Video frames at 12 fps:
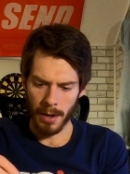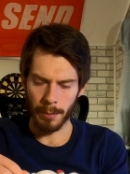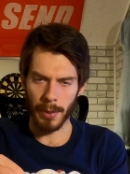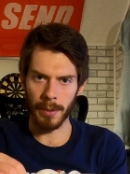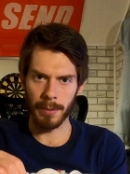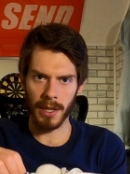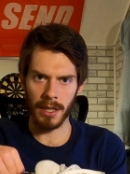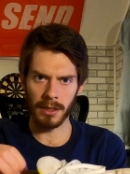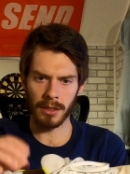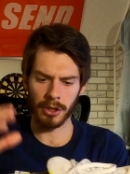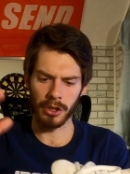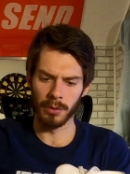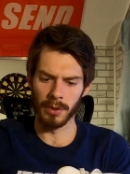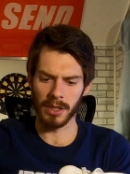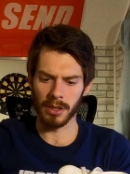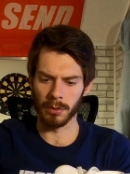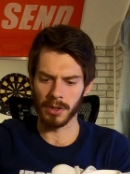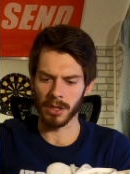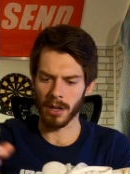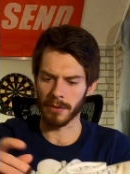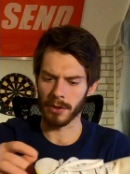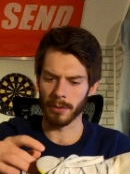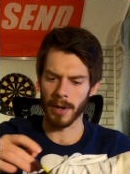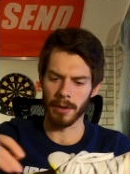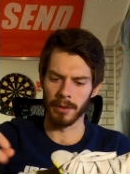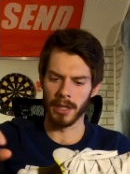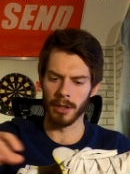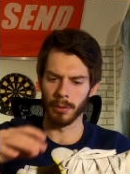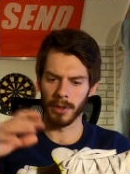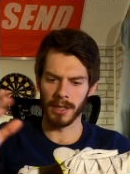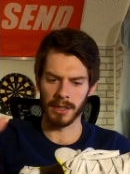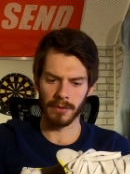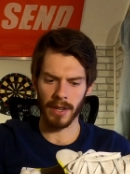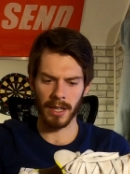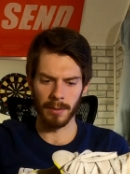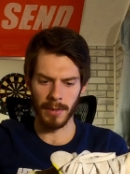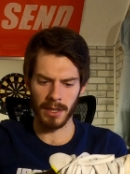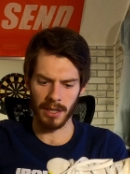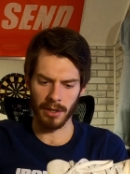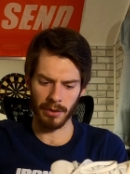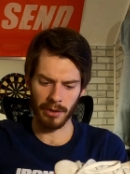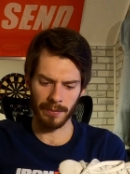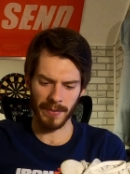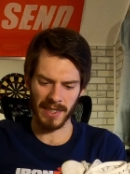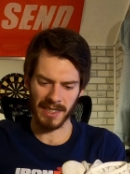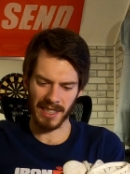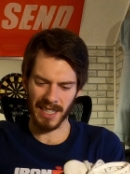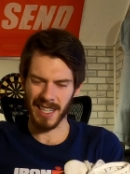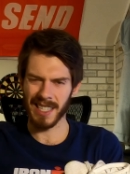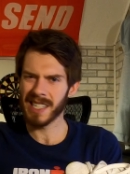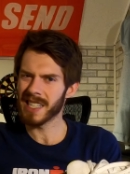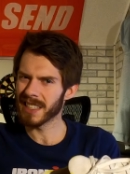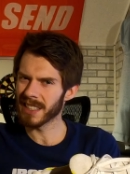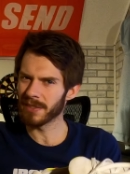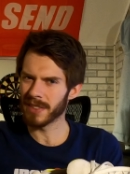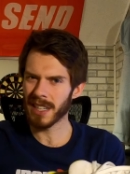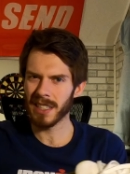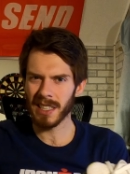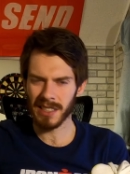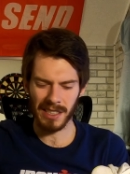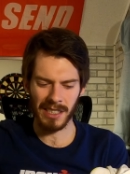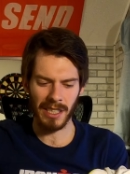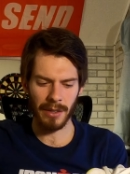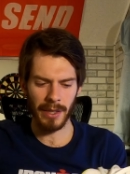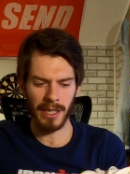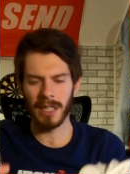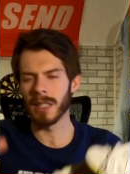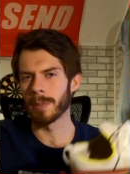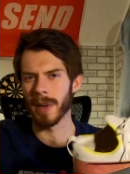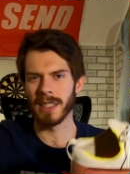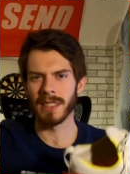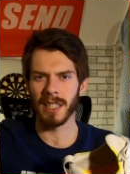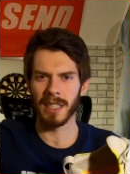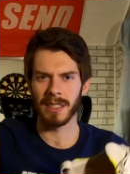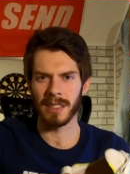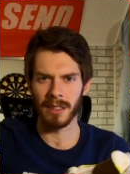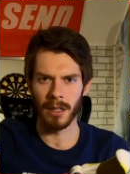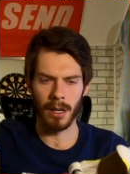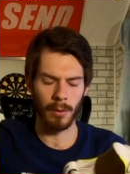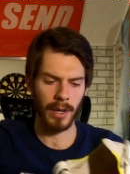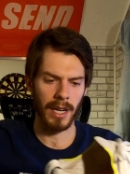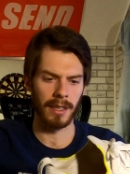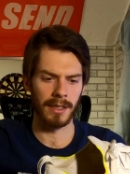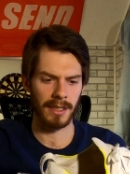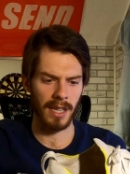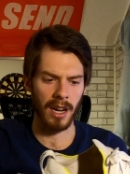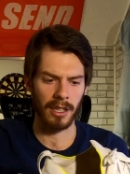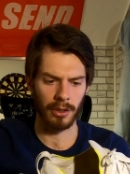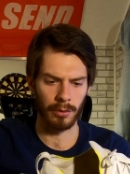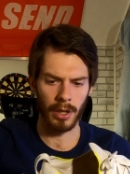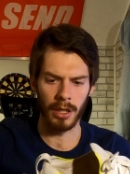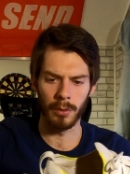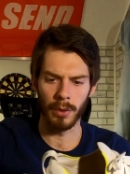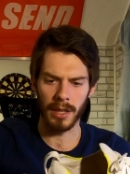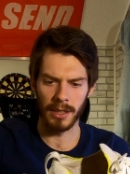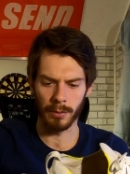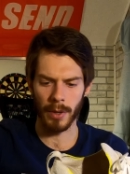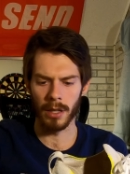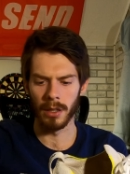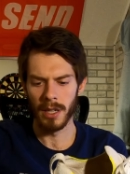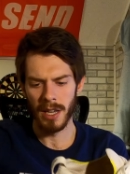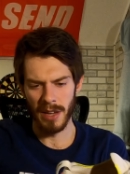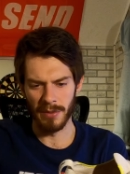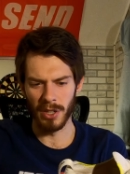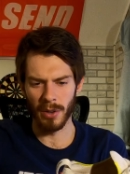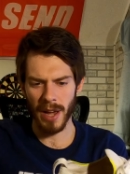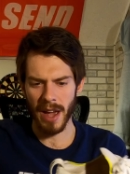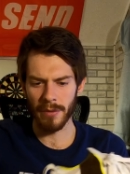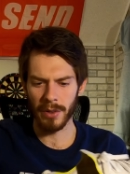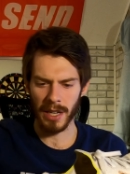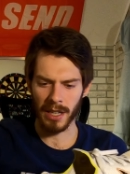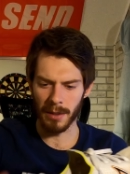but because the shoe is so soft around here with this Flyknit material, it's kind of not necessary. It depends, I guess, what kind of sock you're running with as well. If you don't have one, I can